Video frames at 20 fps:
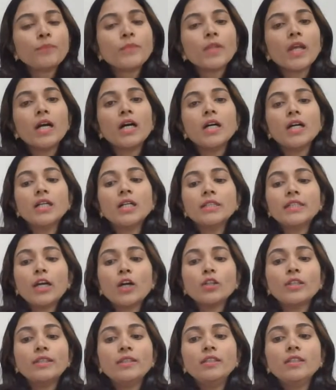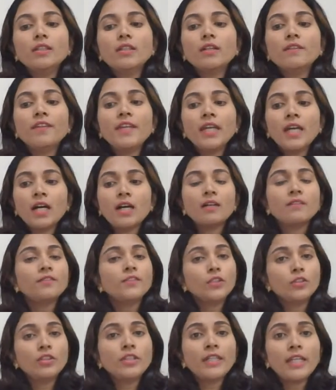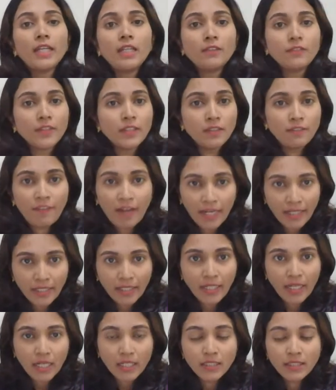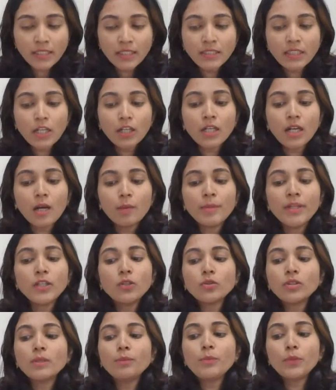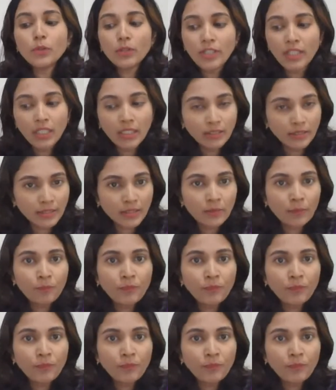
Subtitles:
Now here we have dealt with the fatty acids. Now coming to the proteins.